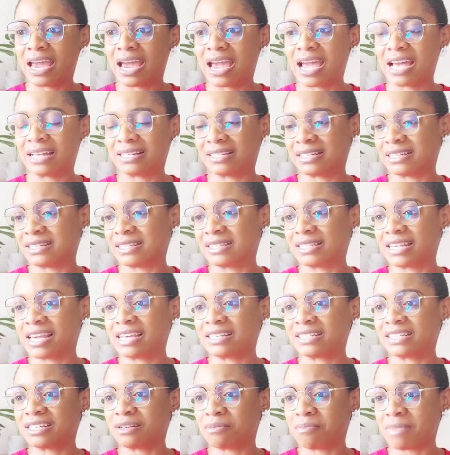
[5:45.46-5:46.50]
As it
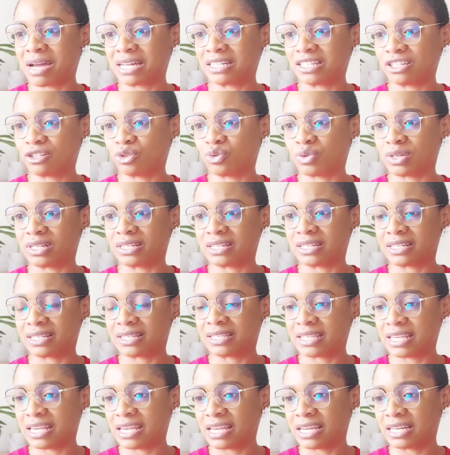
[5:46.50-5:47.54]
says in Matthew
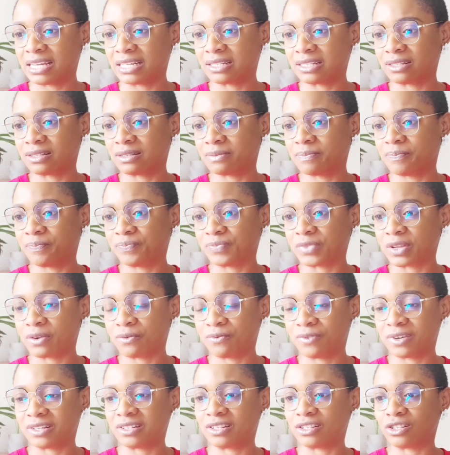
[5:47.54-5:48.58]
26,
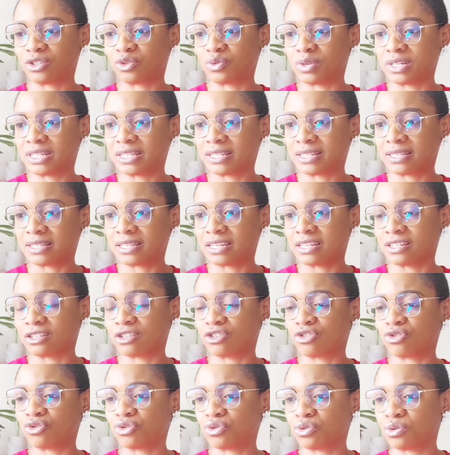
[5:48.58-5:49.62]
verses
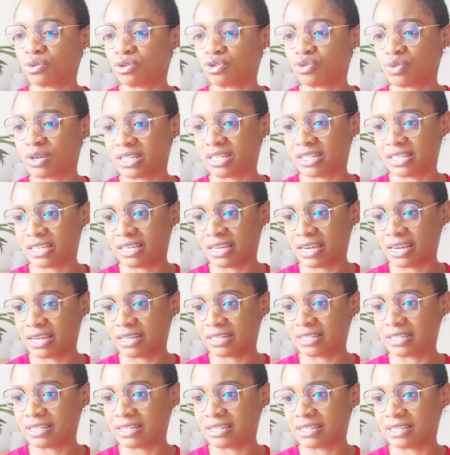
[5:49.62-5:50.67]
26 through
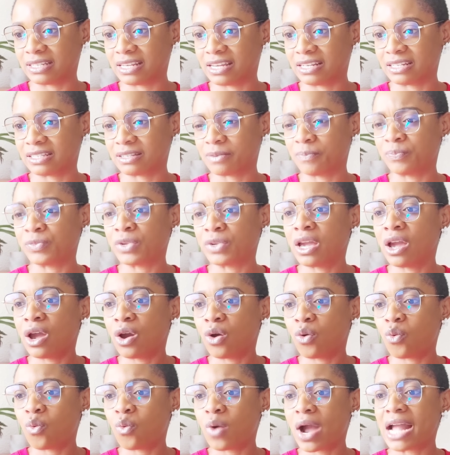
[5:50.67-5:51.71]
28, it says,
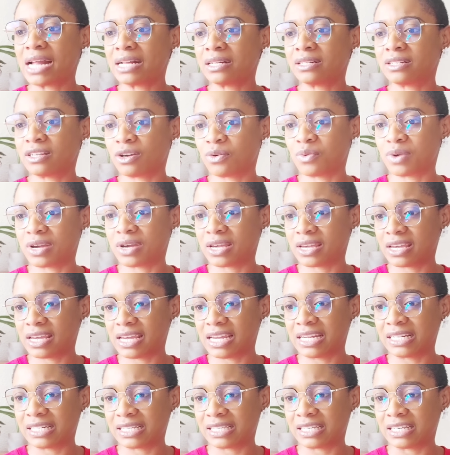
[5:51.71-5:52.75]
"While they were
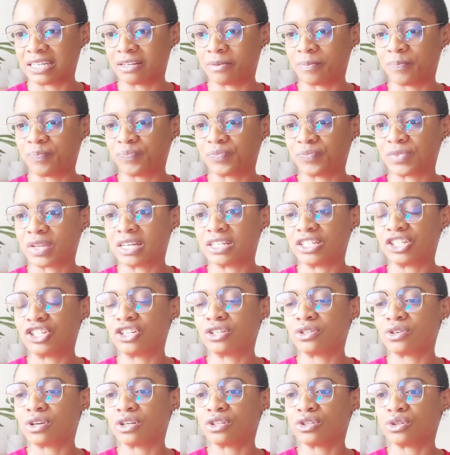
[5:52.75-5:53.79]
eating,
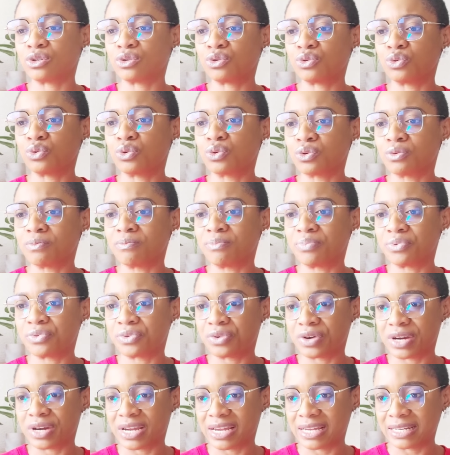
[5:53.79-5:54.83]
Jesus took
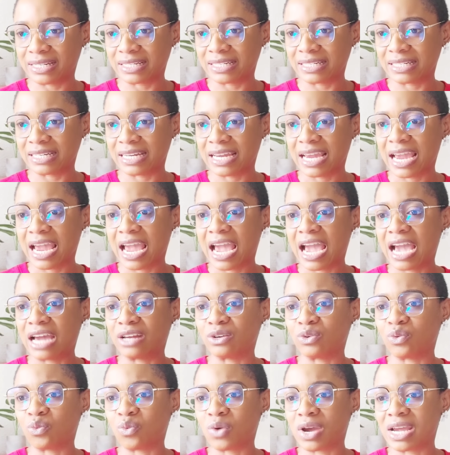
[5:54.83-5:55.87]
bread,
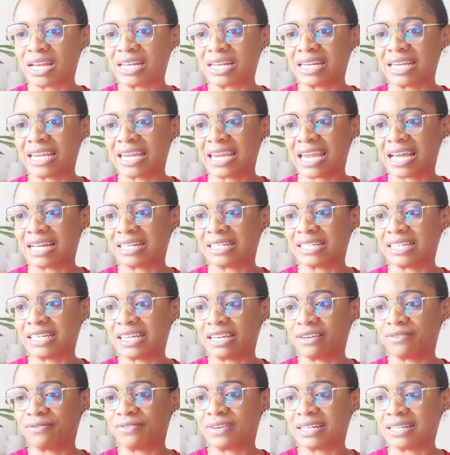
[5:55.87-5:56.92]
and when he had
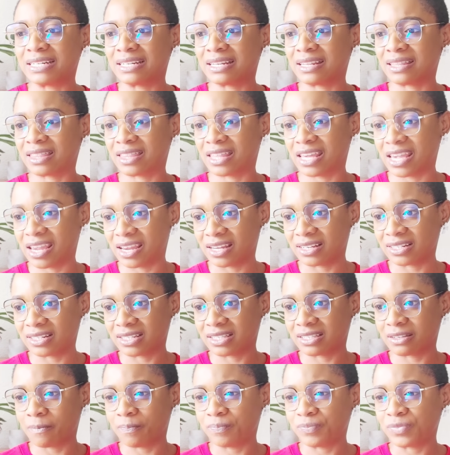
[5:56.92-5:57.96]
given thanks,
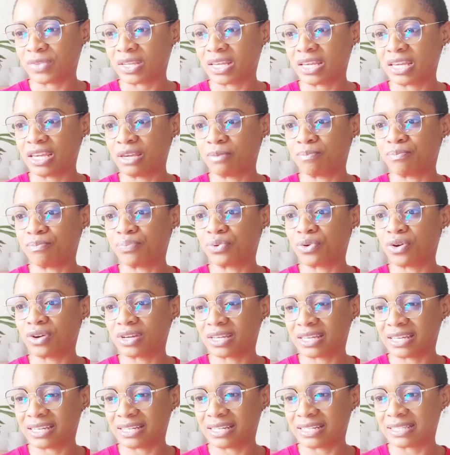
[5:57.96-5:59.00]
he
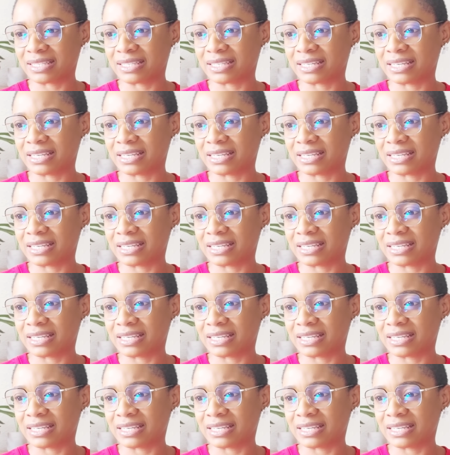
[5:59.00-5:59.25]
broke it